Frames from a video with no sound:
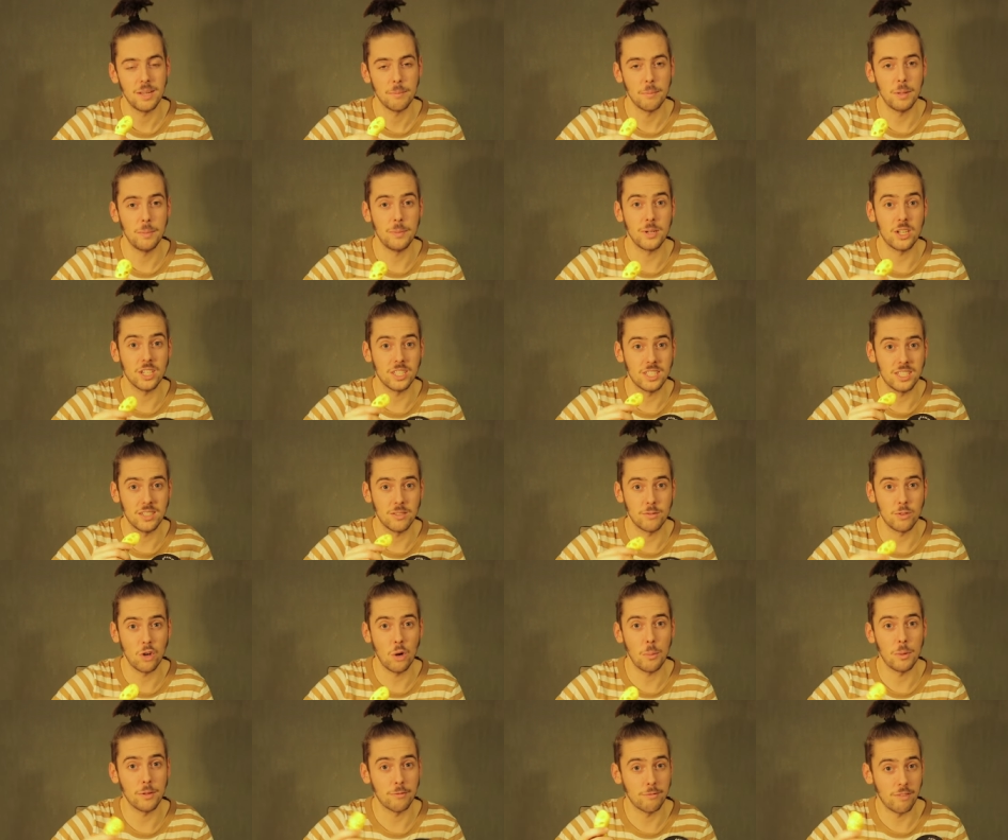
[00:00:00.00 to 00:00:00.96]
But because the
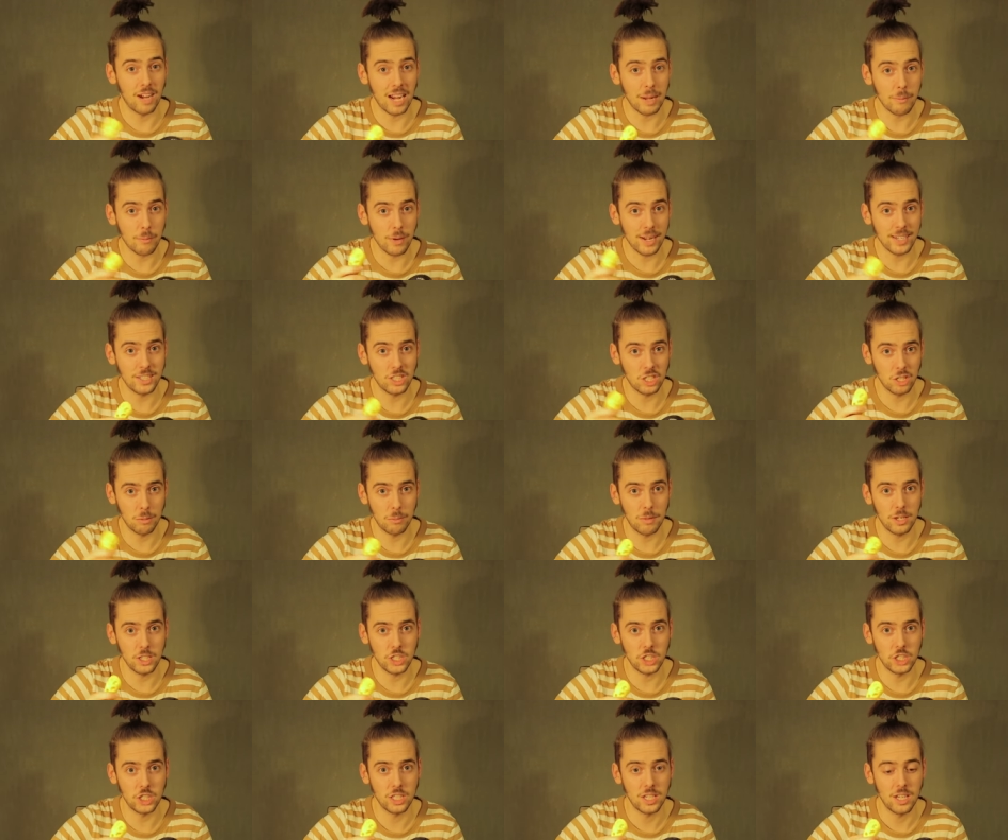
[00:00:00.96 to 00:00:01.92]
robot vibrates so
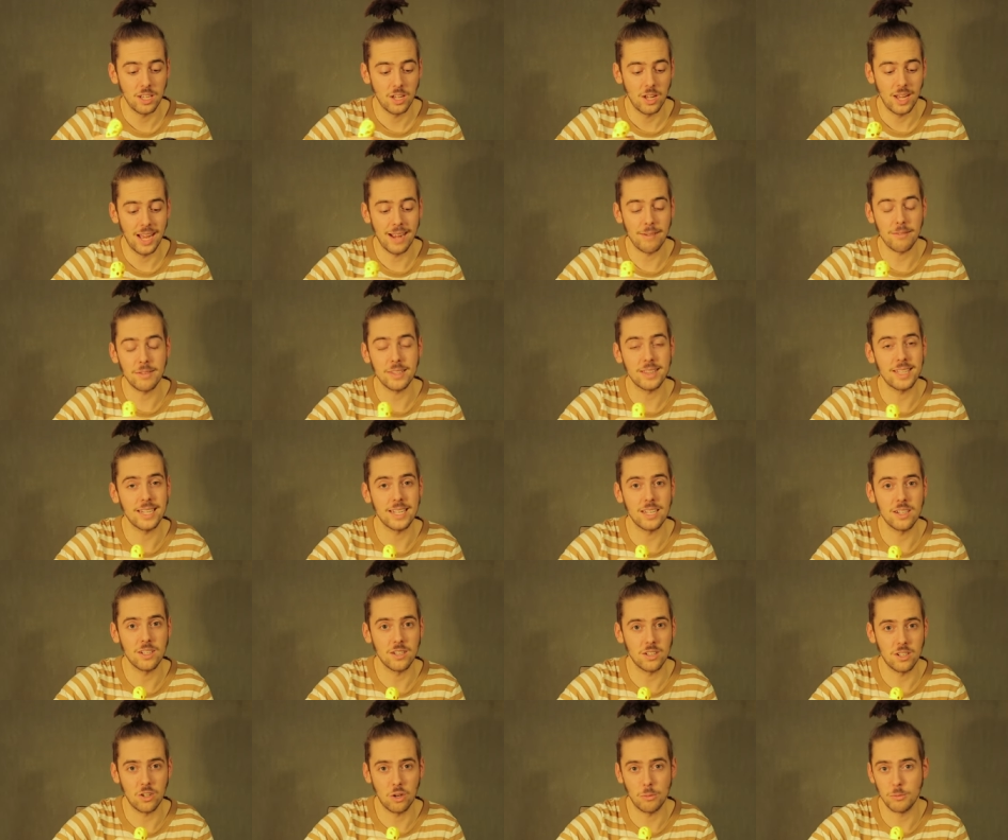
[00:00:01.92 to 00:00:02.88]
much,
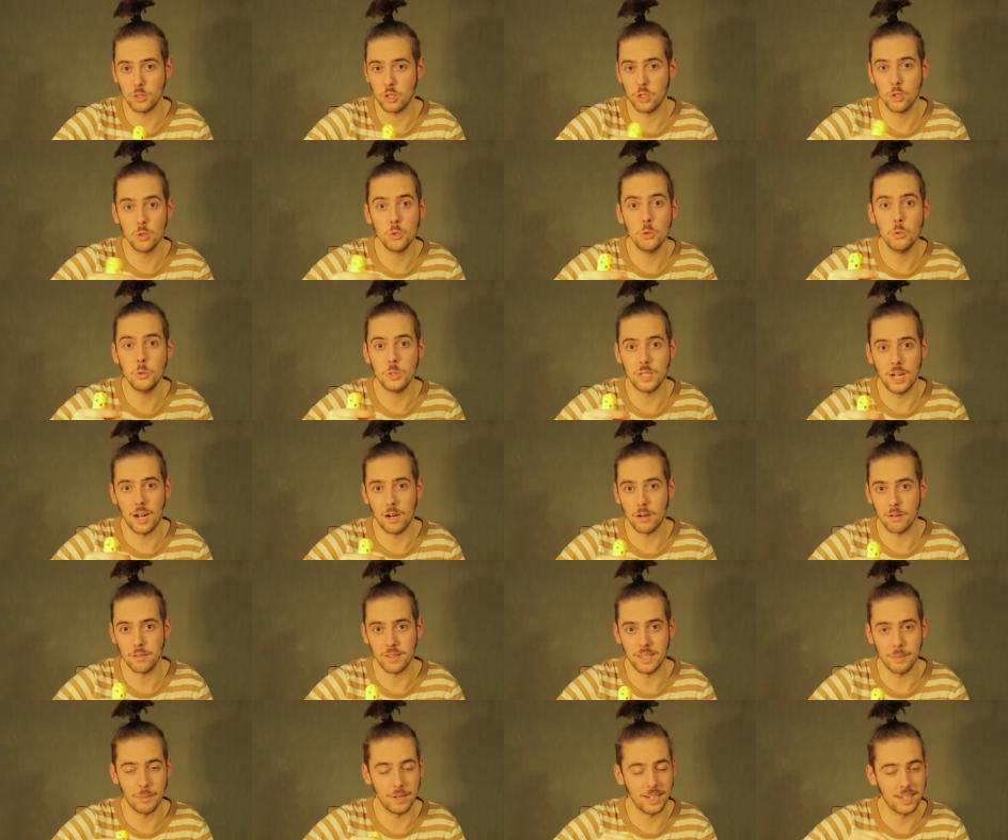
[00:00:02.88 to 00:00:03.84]
everything comes loose out
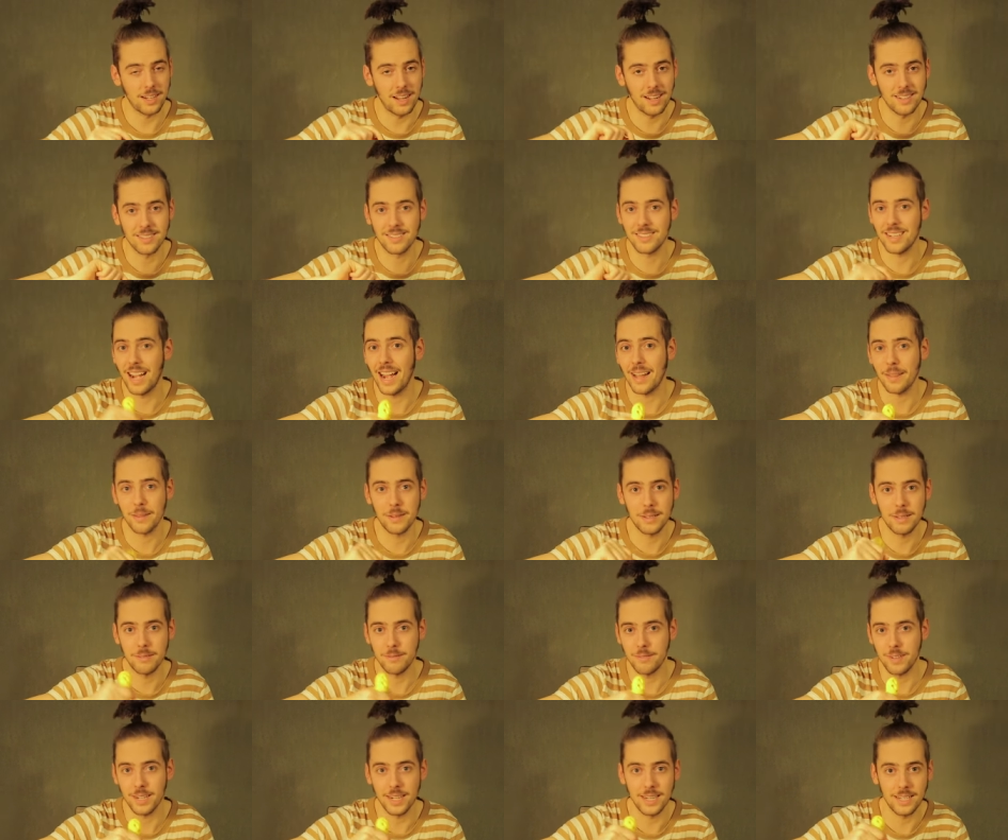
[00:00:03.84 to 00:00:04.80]
of them and I can't tighten
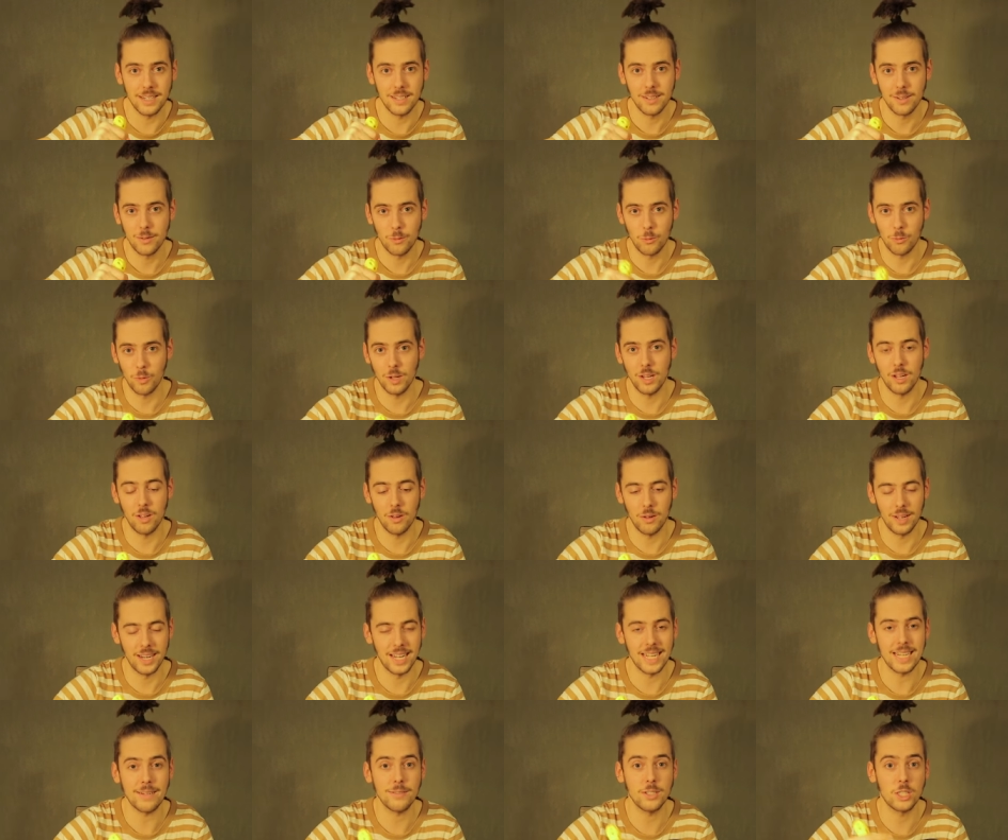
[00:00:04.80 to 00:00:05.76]
them very well.
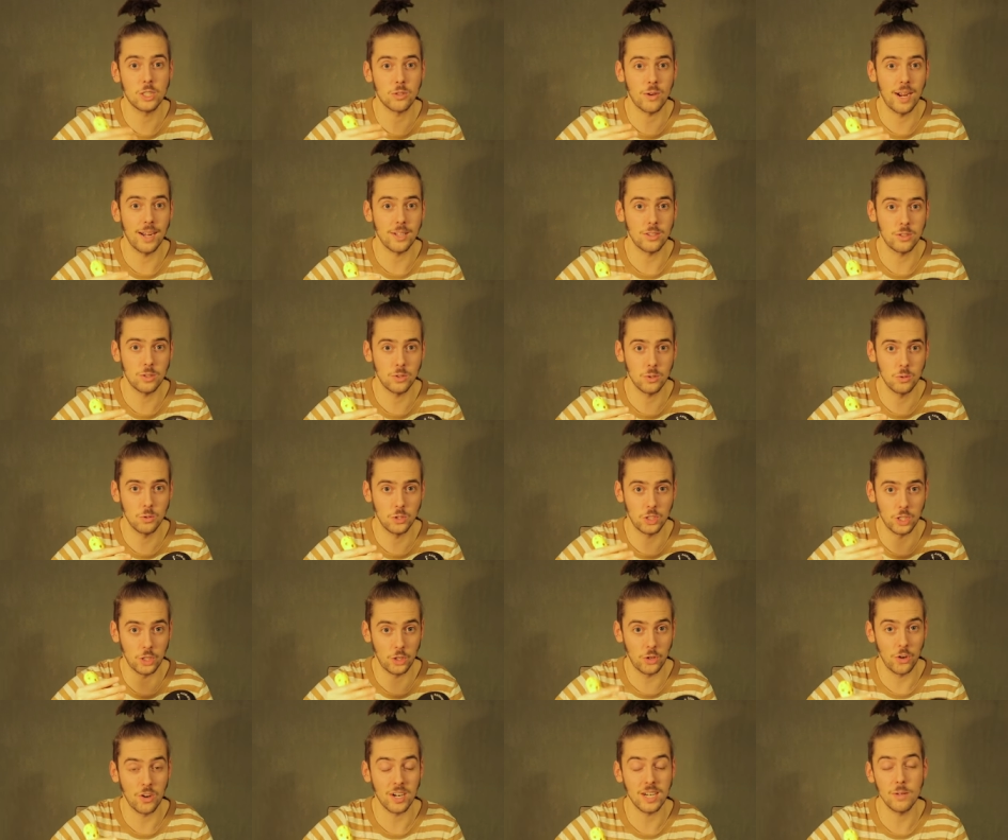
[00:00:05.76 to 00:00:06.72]
And I even tried to
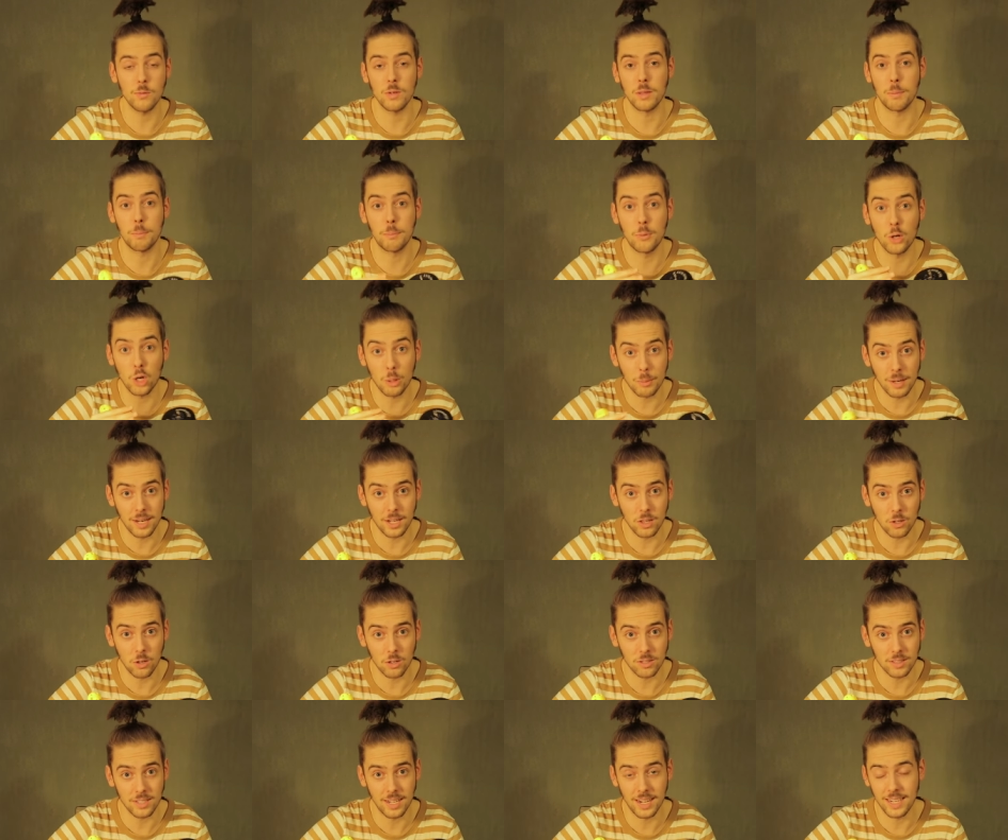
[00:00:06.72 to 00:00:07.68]
secure them with permanent
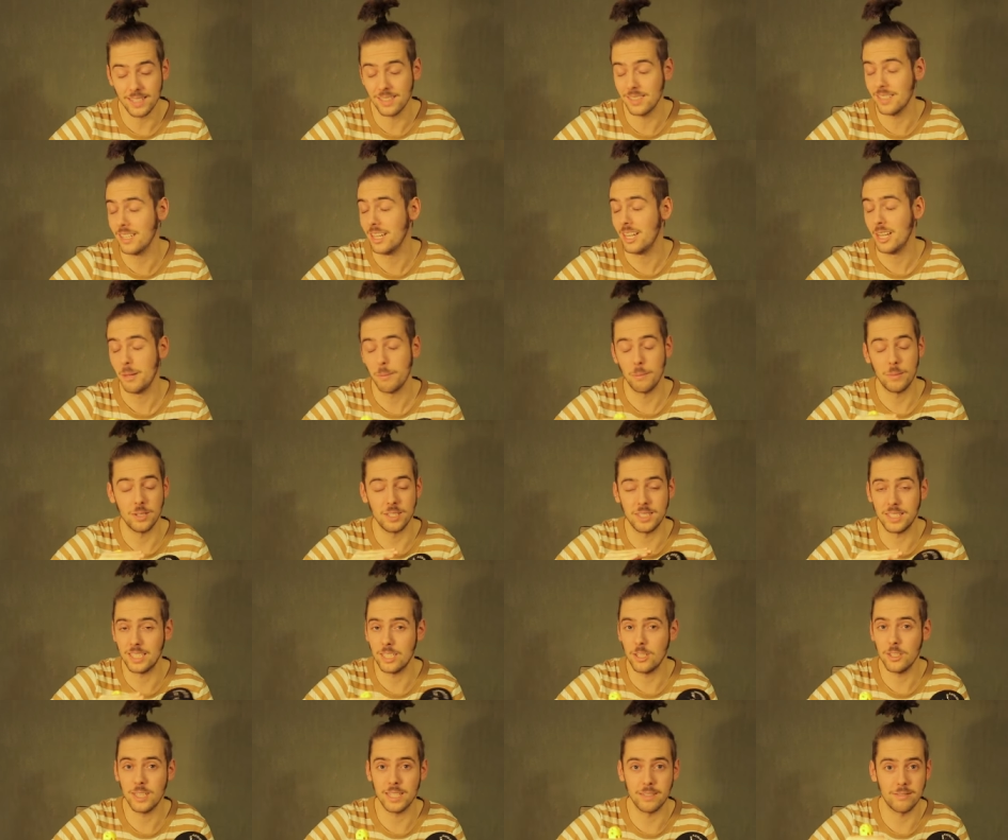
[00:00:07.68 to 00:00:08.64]
Loctite, but
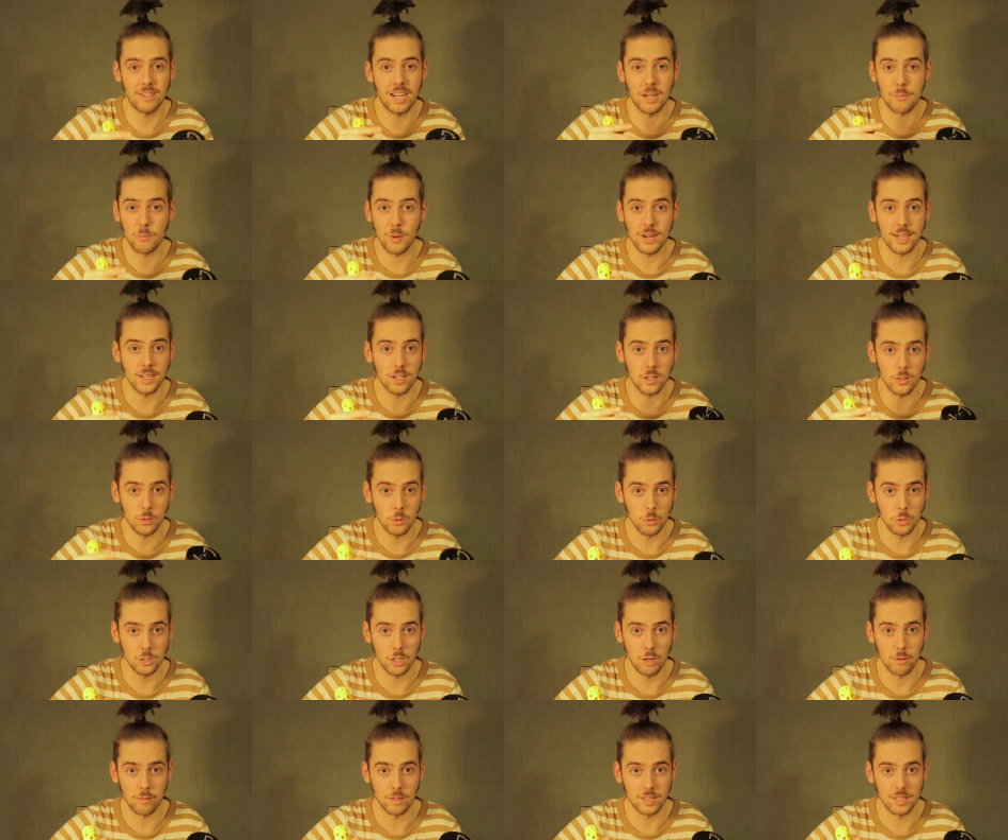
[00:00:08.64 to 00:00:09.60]
still they vibrated
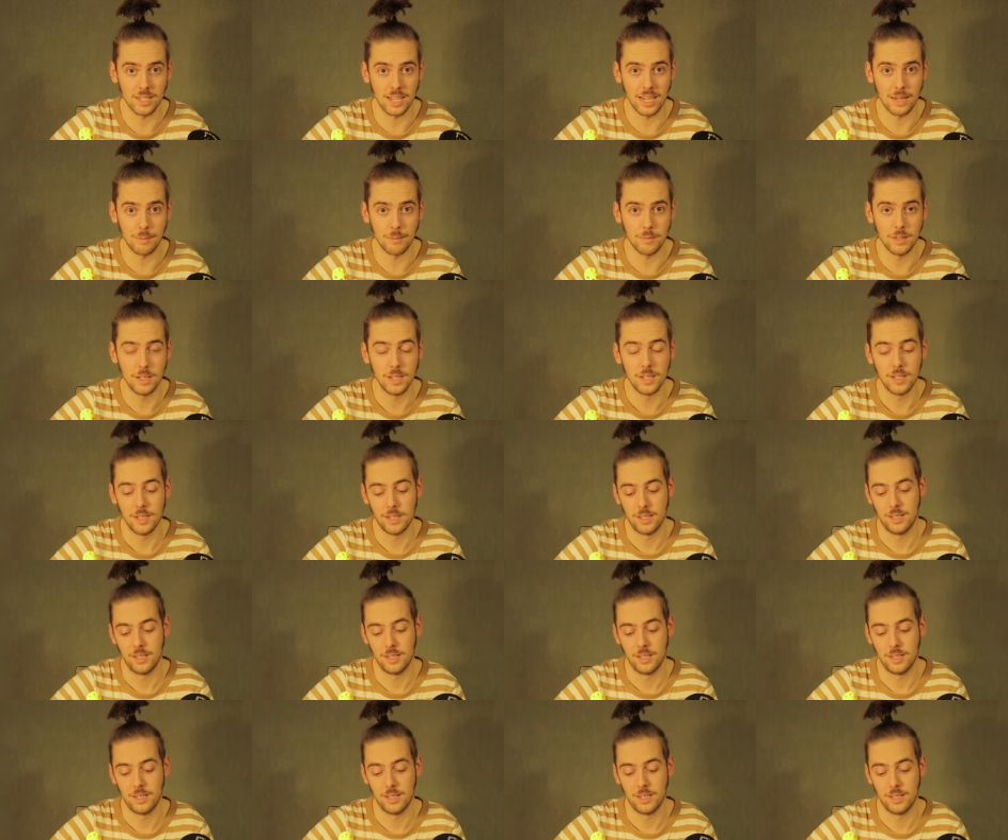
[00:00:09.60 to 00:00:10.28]
loose over time.